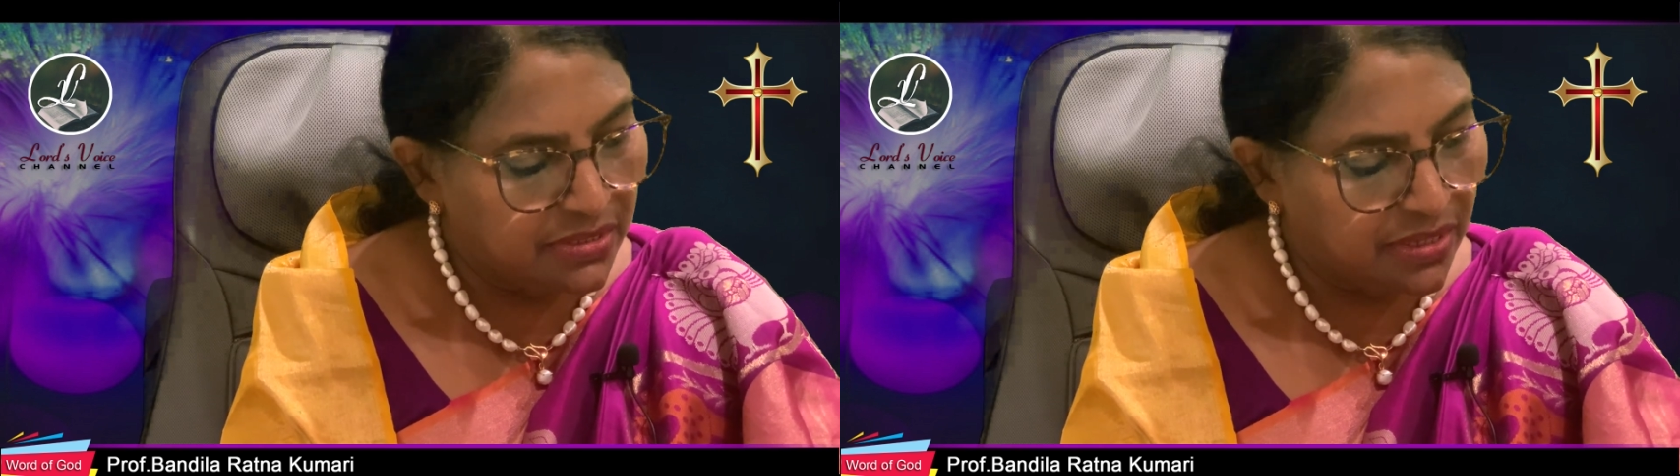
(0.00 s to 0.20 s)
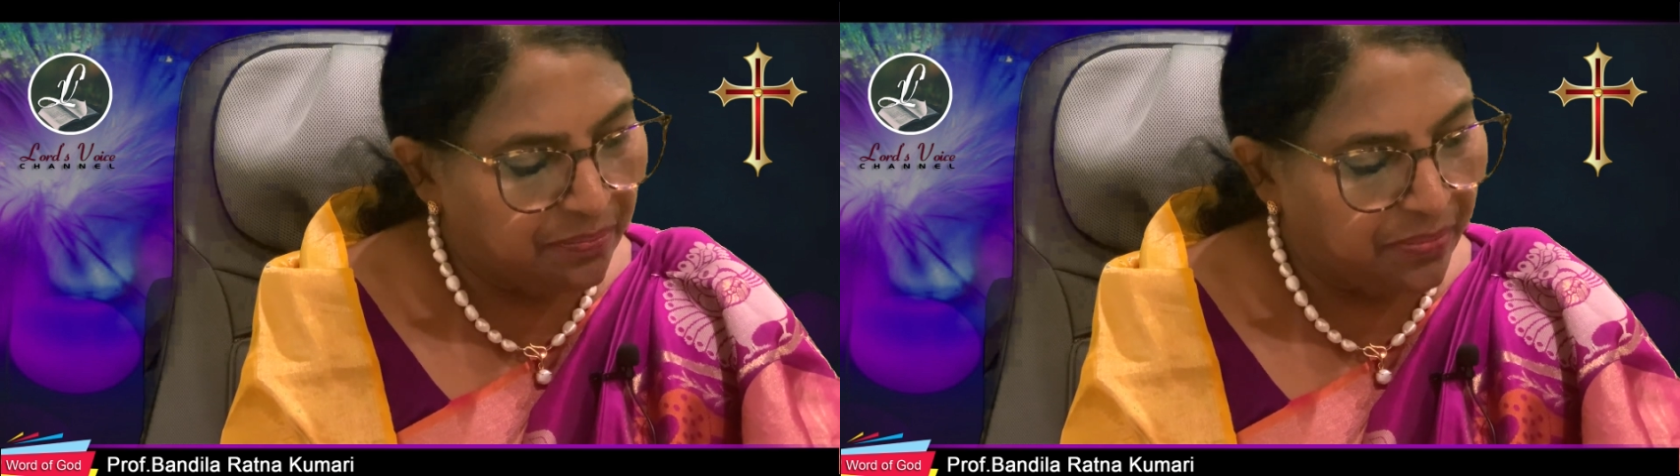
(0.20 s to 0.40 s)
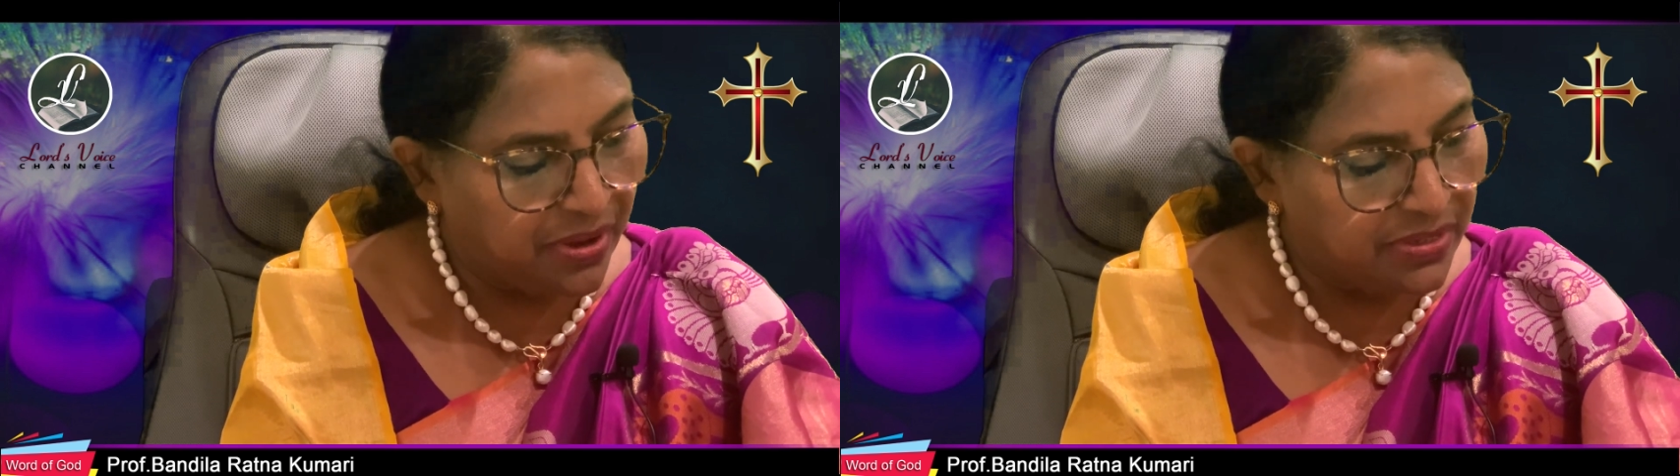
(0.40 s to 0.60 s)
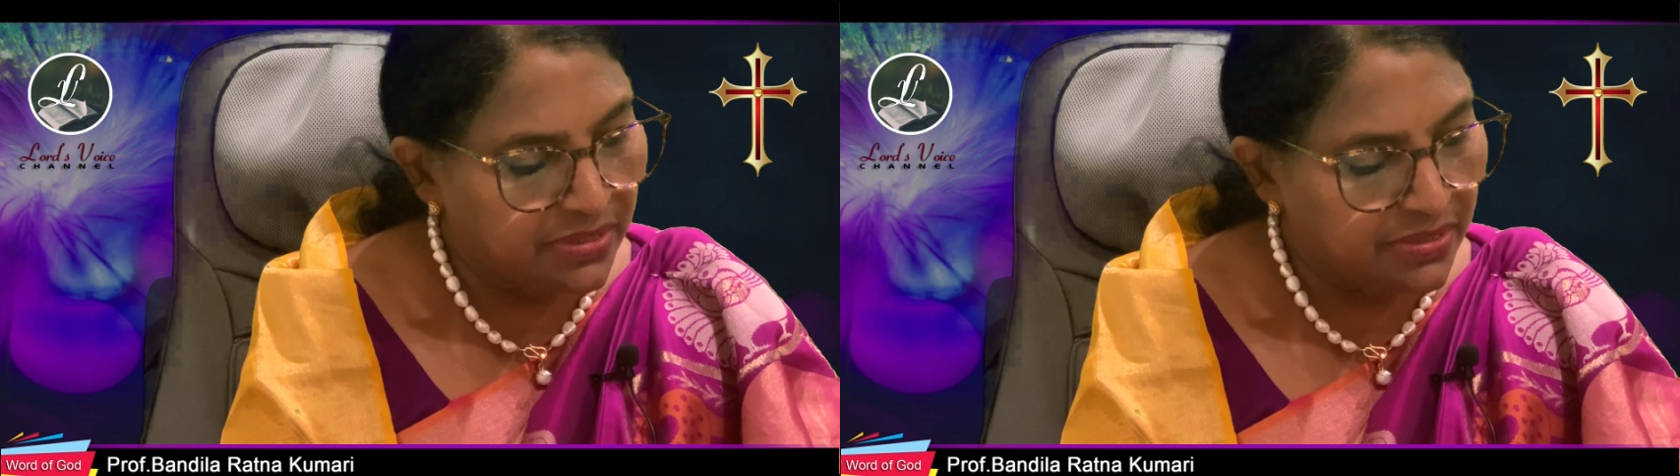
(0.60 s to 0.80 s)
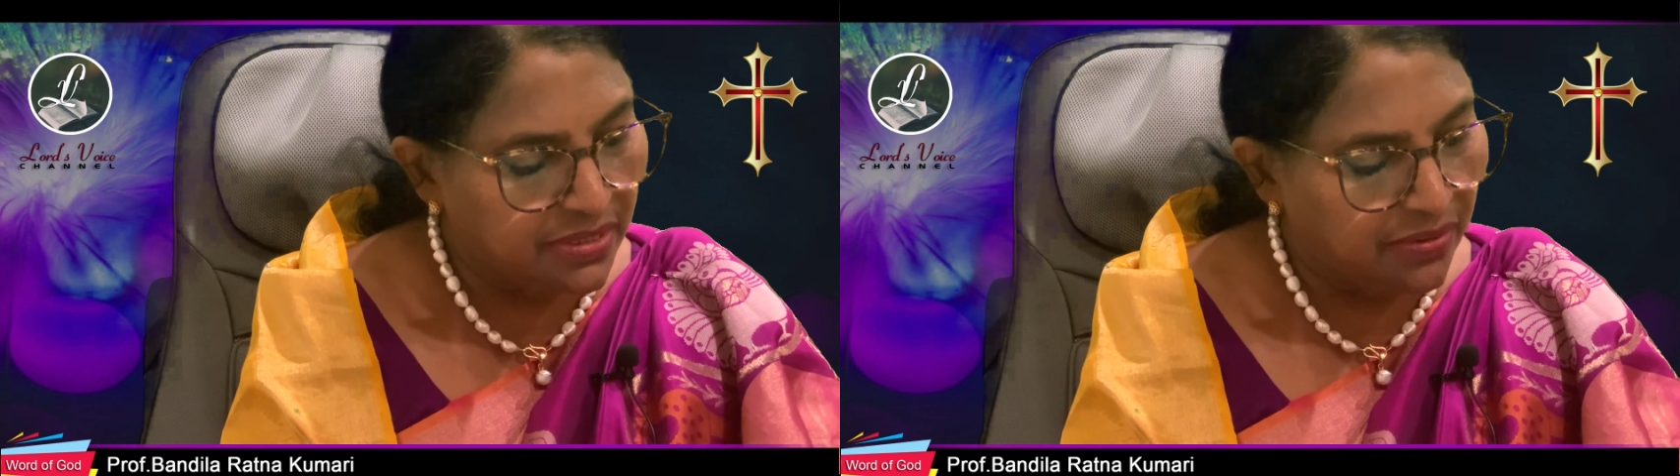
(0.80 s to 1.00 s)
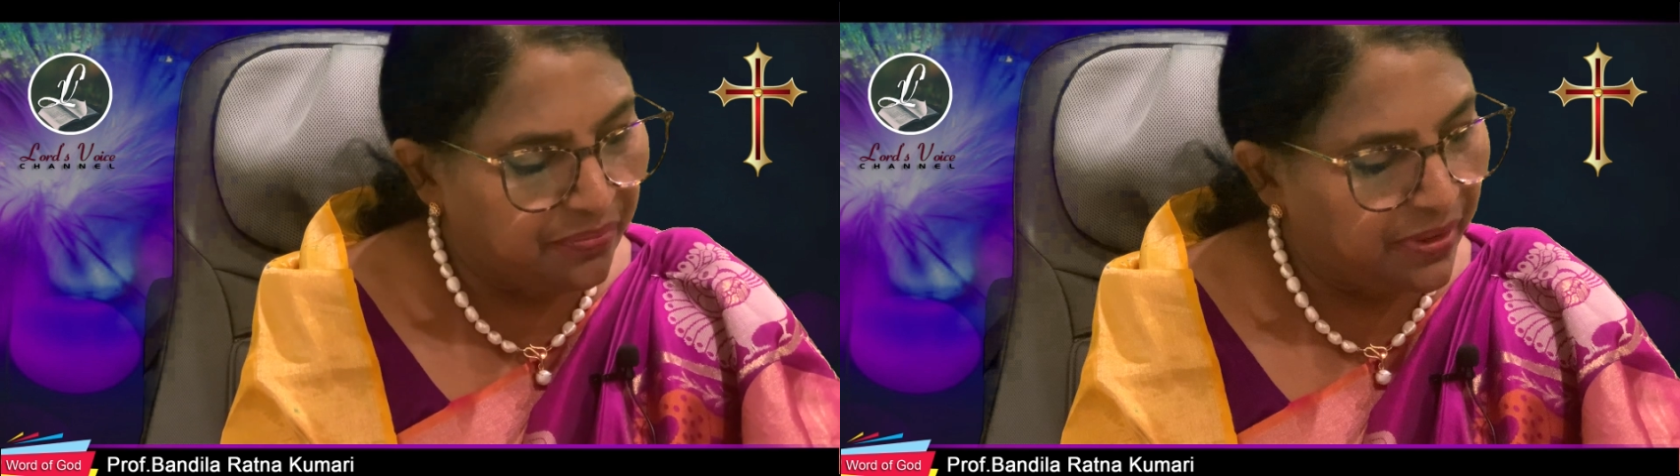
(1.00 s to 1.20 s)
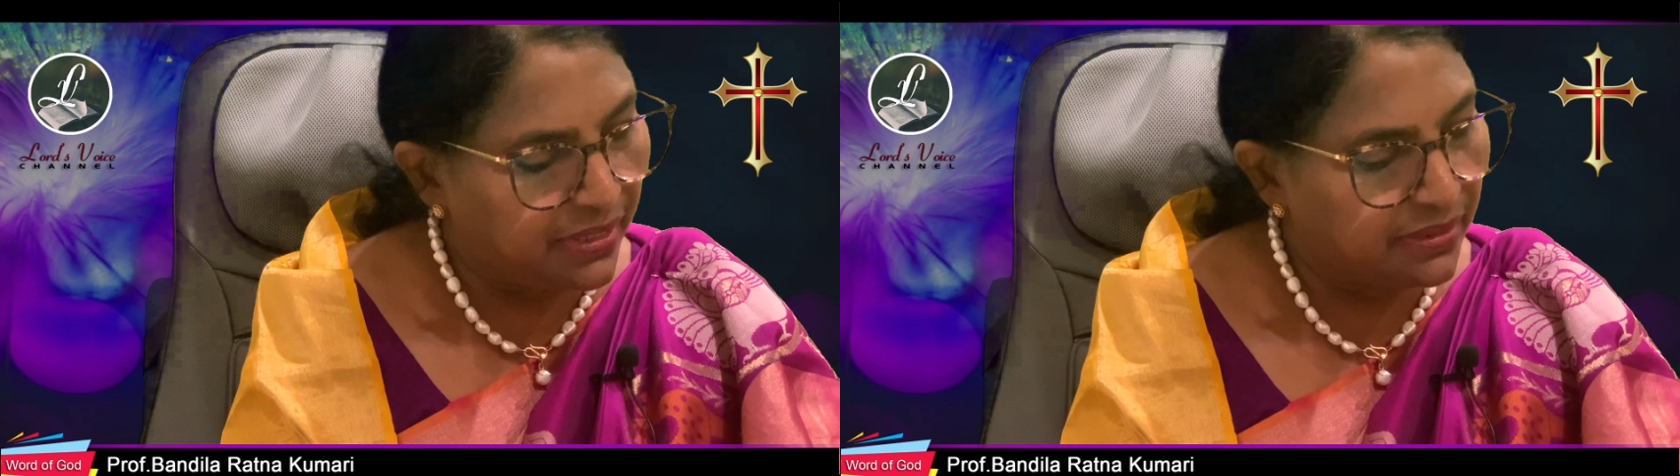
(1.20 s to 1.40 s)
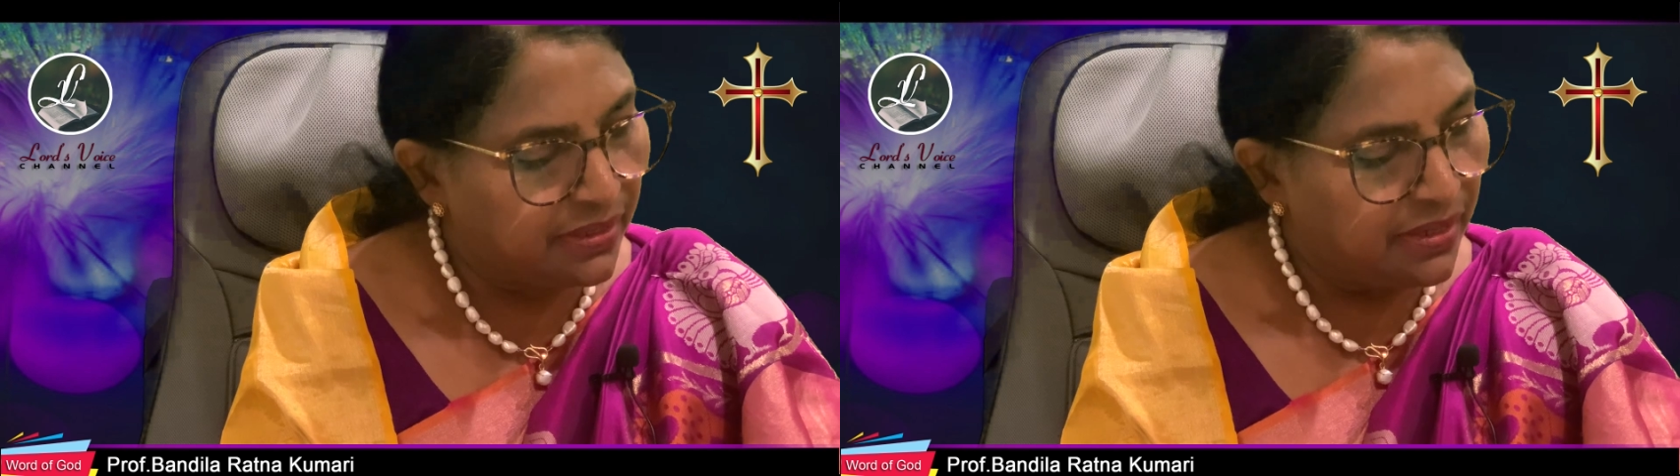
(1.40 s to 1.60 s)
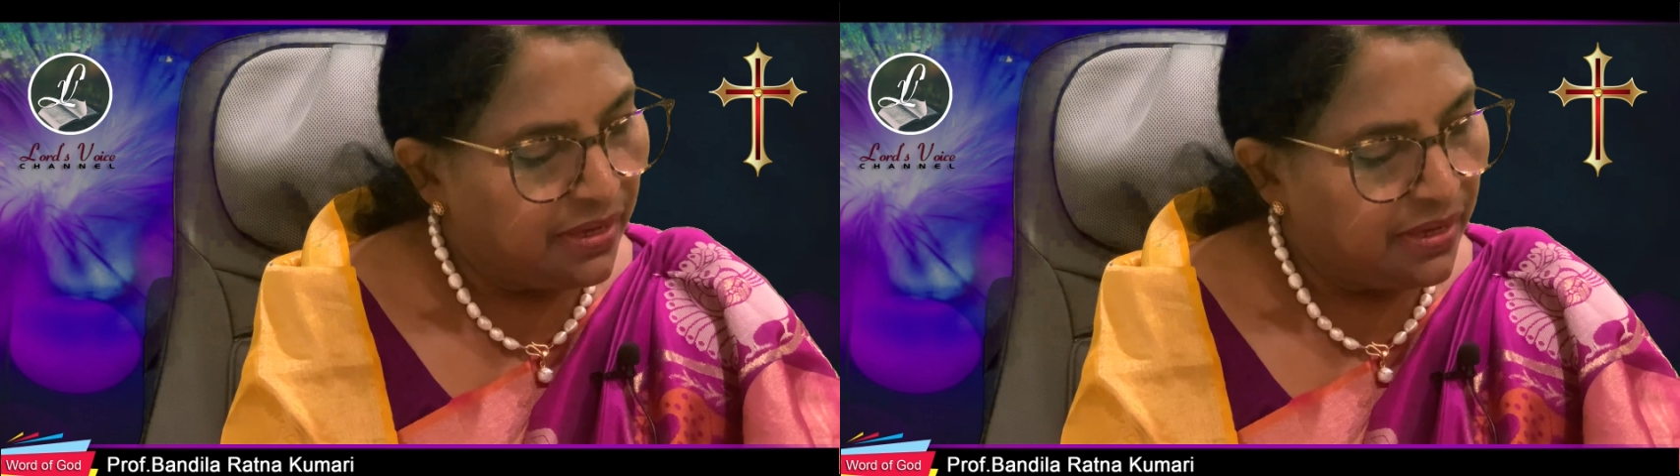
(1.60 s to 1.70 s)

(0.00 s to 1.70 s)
surpass us in faith.